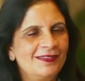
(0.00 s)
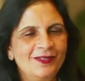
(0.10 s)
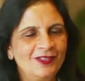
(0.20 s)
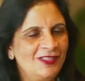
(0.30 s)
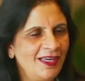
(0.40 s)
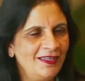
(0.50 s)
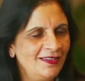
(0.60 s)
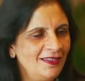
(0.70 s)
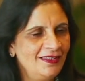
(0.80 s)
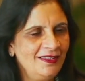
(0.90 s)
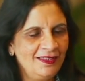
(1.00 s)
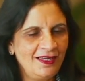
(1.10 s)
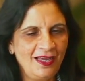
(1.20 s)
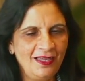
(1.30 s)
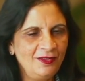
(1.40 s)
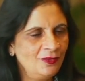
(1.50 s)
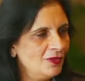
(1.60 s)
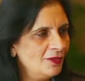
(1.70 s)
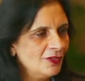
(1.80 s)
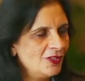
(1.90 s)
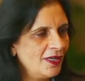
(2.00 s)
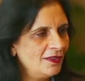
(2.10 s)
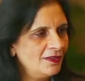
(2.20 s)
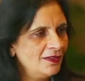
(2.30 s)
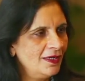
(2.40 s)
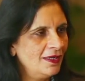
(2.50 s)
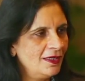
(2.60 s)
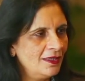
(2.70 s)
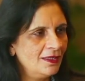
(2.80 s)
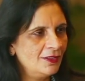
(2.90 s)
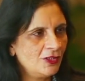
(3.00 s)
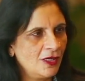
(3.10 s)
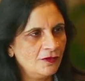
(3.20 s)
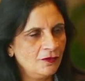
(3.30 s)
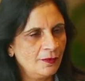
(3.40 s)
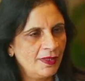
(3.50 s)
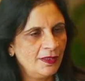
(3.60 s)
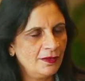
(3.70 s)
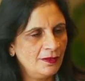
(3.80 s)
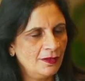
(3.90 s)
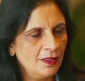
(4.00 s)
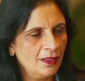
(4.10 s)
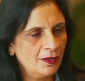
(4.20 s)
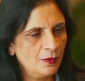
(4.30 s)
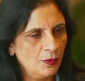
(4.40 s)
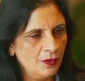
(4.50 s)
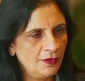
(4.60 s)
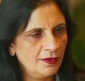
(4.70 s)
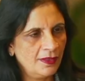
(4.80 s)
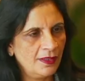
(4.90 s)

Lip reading: It's not charity, and neither I do it on charity. I charge for my work.